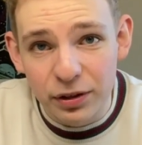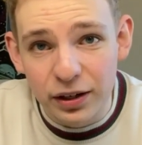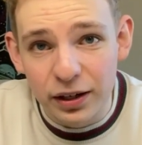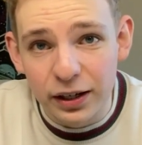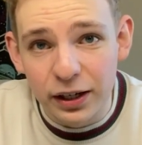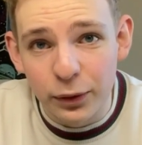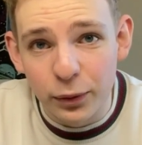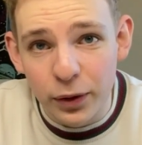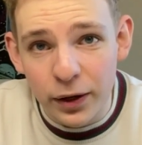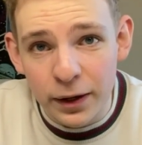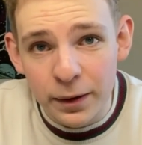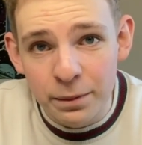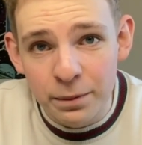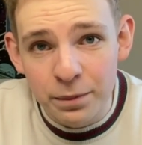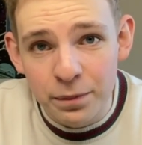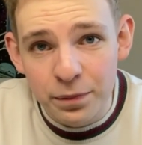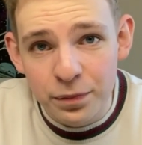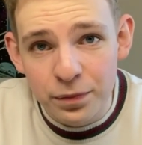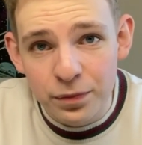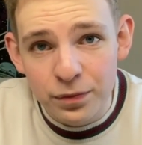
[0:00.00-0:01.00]
anywhere?
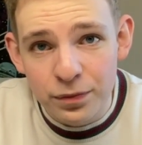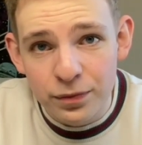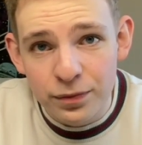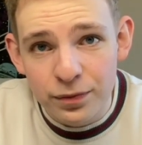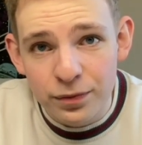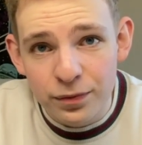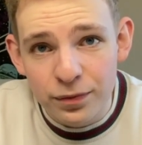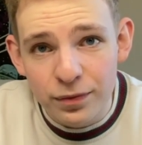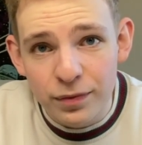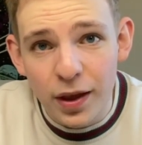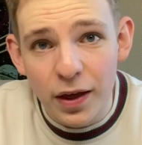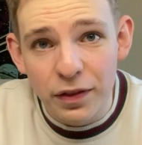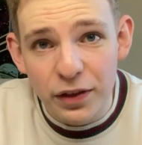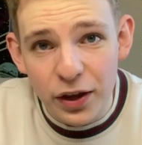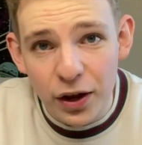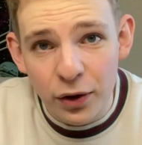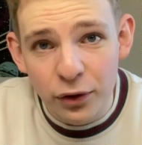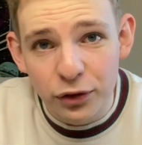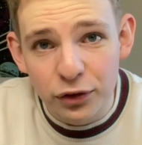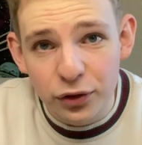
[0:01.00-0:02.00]
And the
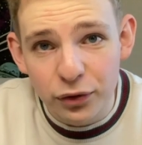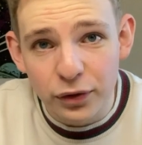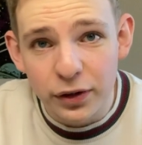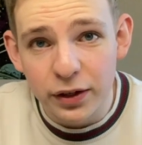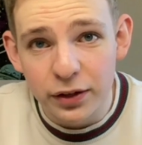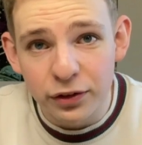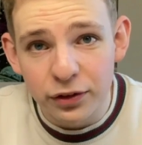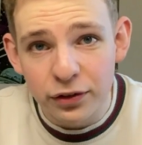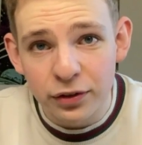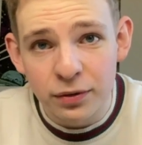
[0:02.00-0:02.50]
answer is